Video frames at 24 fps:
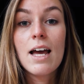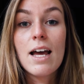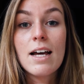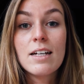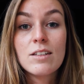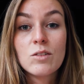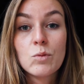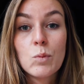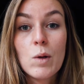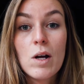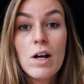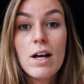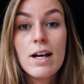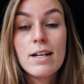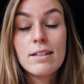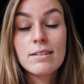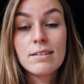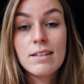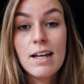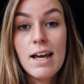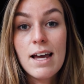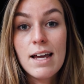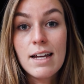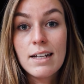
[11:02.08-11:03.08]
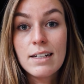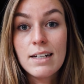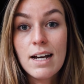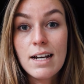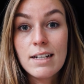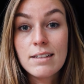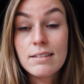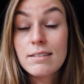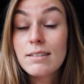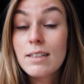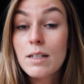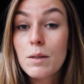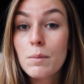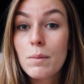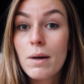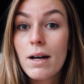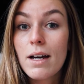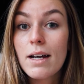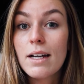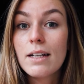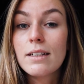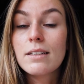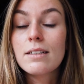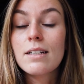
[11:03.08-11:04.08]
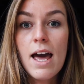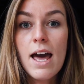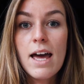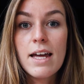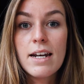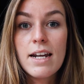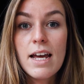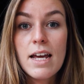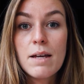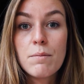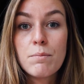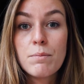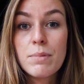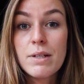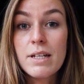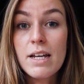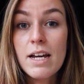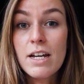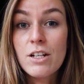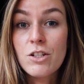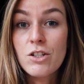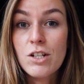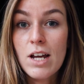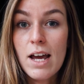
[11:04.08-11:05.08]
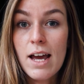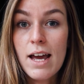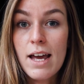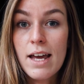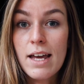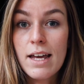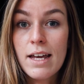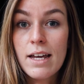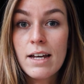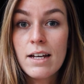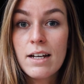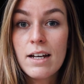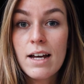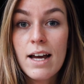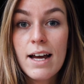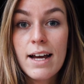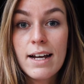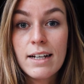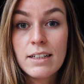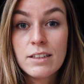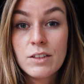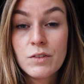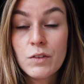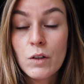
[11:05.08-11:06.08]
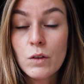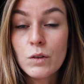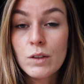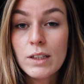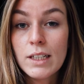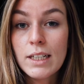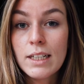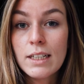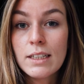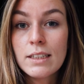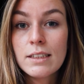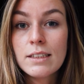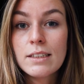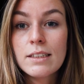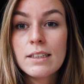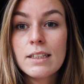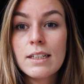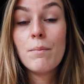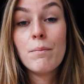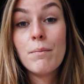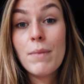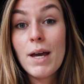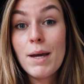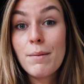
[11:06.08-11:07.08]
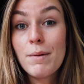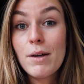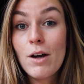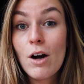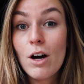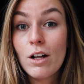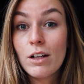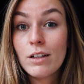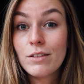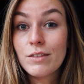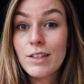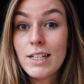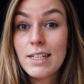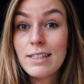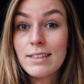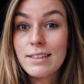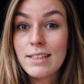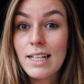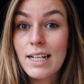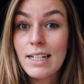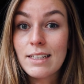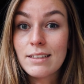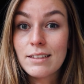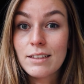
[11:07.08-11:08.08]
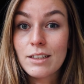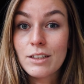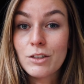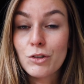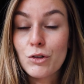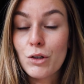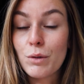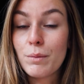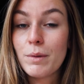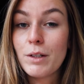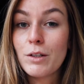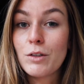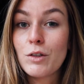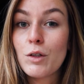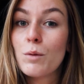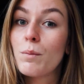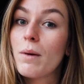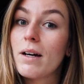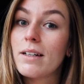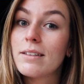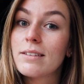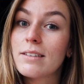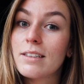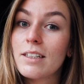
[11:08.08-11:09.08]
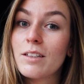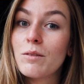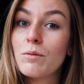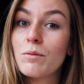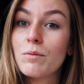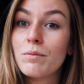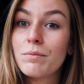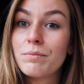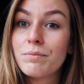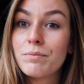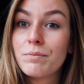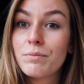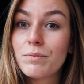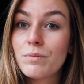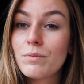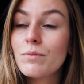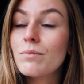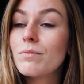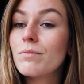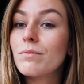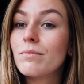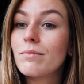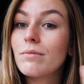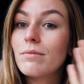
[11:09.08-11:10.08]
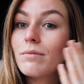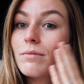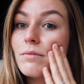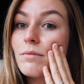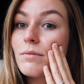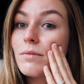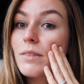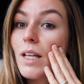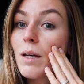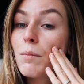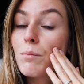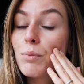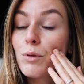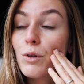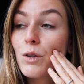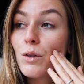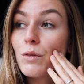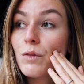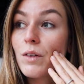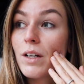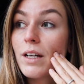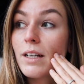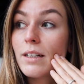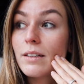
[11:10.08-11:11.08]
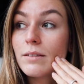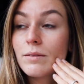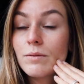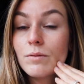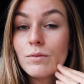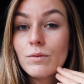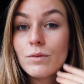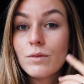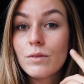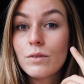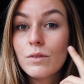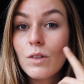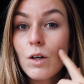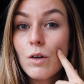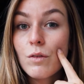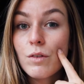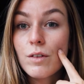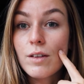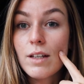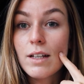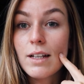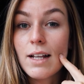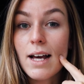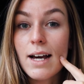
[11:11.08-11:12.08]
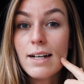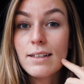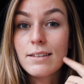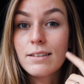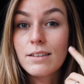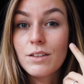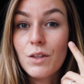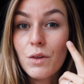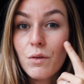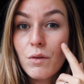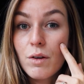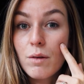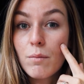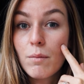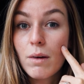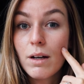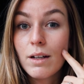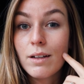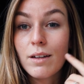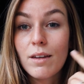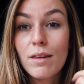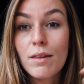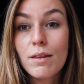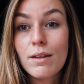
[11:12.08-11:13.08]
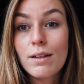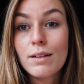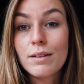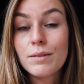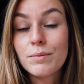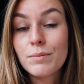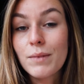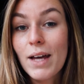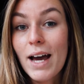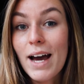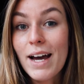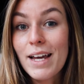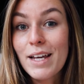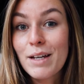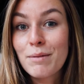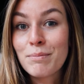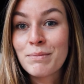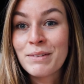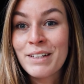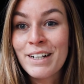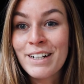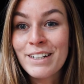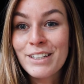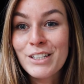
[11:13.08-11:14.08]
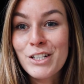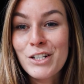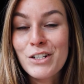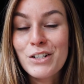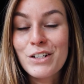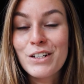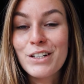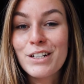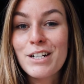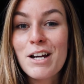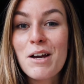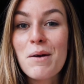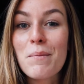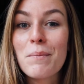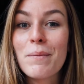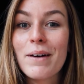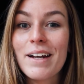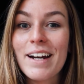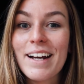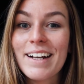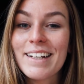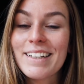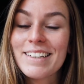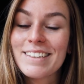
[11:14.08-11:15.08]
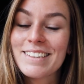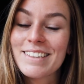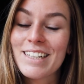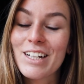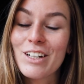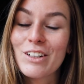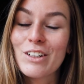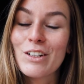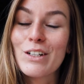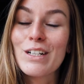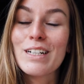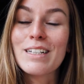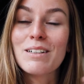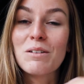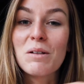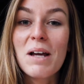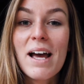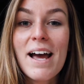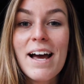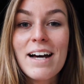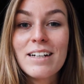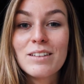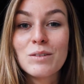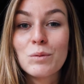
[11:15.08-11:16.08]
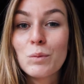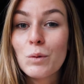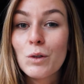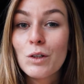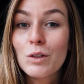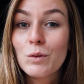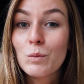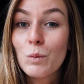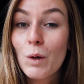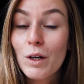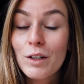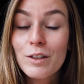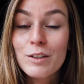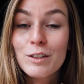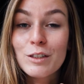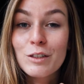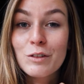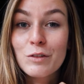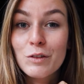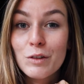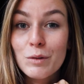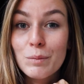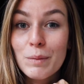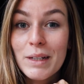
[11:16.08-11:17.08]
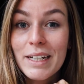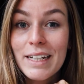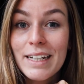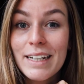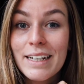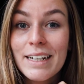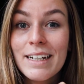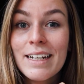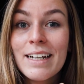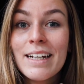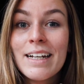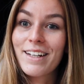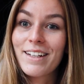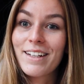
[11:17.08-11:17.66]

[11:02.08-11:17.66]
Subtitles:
as well as a niacinamide and a BHA exfoliant. Maybe all of these things contribute to my skin improving over the last 3 months. I am not sure, but I can tell you it has worked wonders for me.